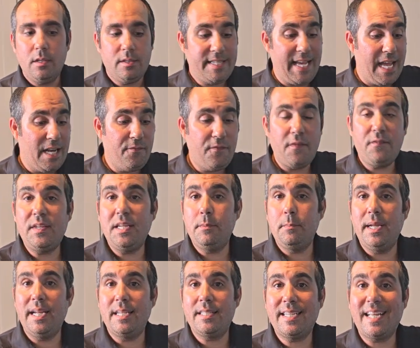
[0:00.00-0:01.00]
10-15
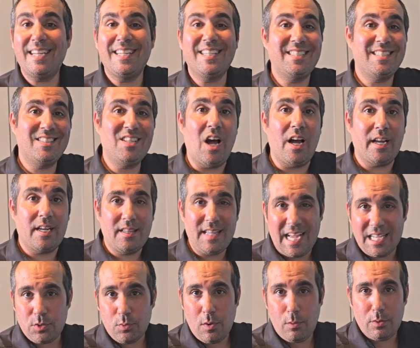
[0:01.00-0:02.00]
minutes getting stuck.
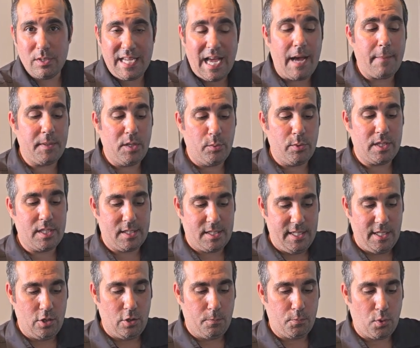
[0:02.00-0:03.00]
That's what was happening with the
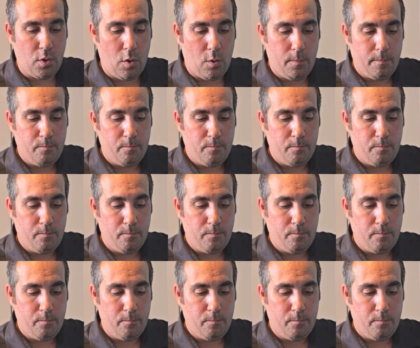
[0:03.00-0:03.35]
Seagull Pro.